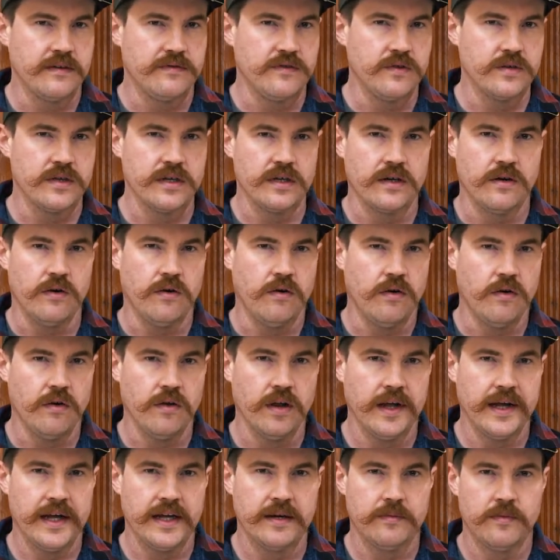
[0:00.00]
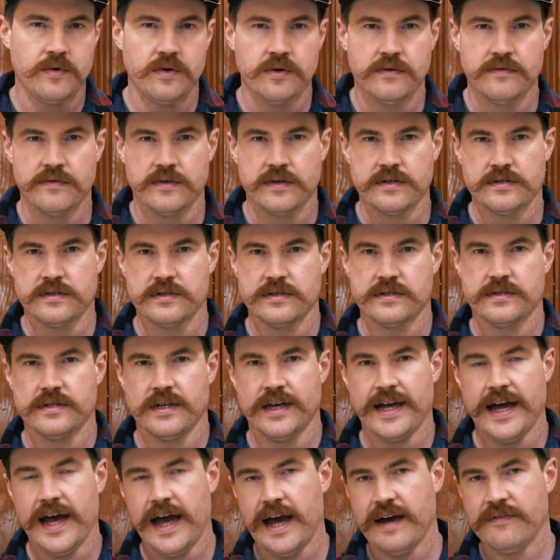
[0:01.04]
If you get a whole animal versus
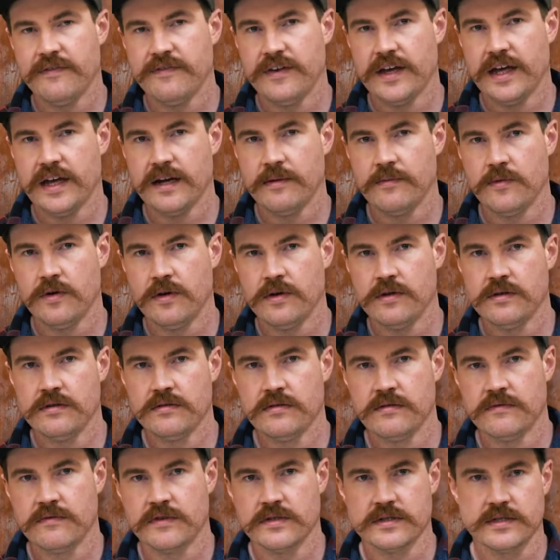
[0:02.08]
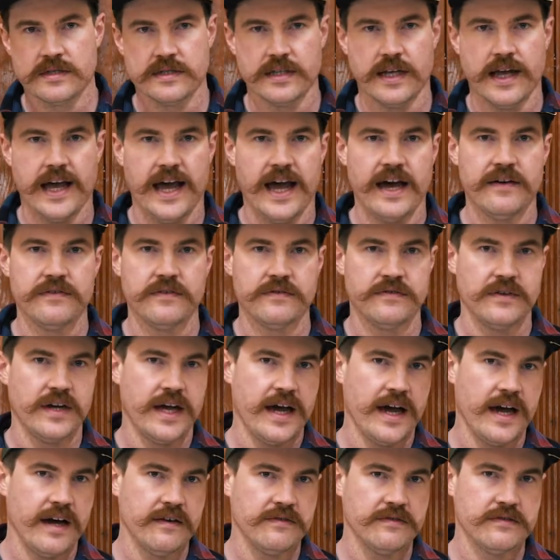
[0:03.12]
a half animal versus a half of a
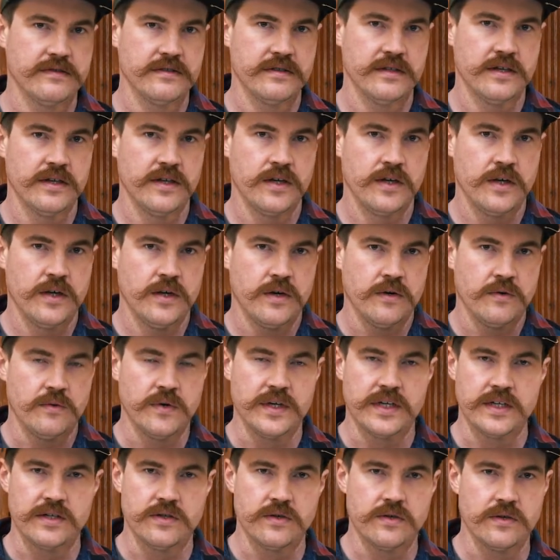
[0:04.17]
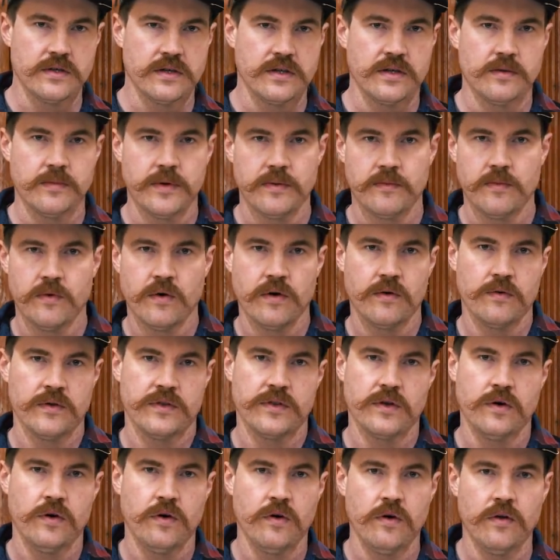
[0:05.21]
half, we can do a little bit more with
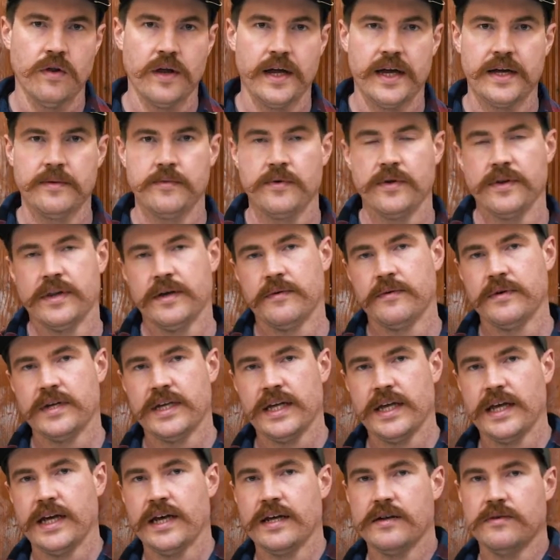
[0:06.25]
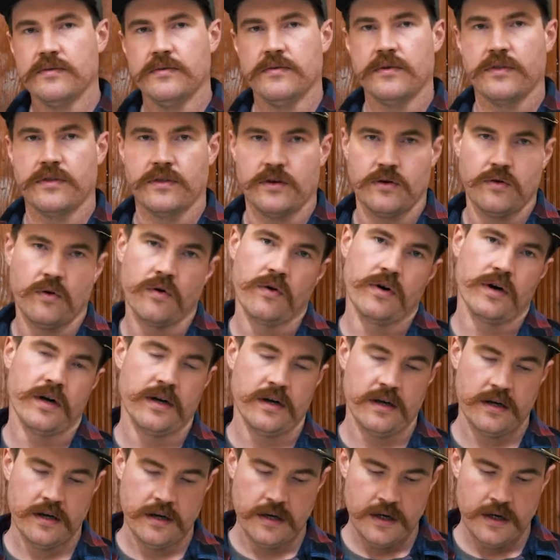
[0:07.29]
the whole animal than we can with the quarter.